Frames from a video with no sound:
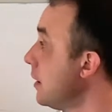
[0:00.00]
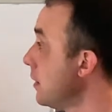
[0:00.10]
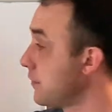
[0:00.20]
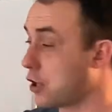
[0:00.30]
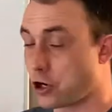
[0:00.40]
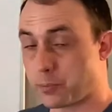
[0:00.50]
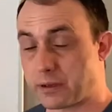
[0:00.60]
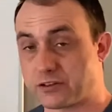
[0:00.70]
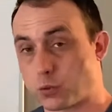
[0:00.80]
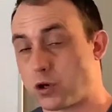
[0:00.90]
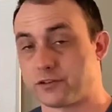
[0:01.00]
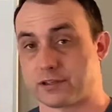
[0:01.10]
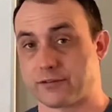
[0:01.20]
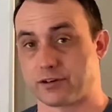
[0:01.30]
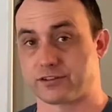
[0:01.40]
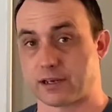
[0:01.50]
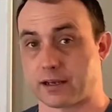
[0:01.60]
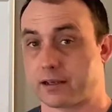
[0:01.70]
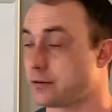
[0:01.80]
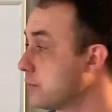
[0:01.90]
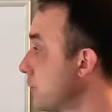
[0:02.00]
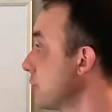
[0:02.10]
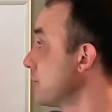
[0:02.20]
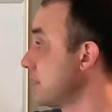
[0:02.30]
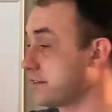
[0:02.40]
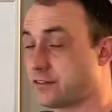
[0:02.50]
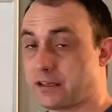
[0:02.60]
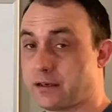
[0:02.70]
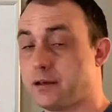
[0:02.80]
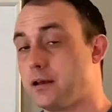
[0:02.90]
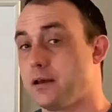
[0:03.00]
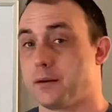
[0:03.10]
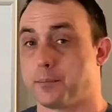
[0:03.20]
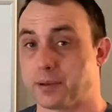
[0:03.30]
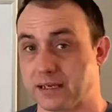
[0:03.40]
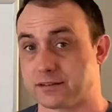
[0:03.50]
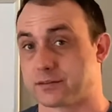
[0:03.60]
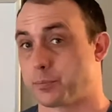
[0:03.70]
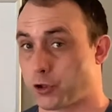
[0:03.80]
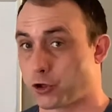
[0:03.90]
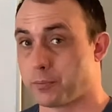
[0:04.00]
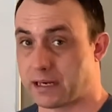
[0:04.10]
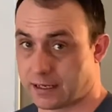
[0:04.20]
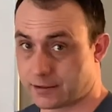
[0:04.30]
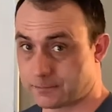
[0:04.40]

the heart beats once every second for 60 beats per minute.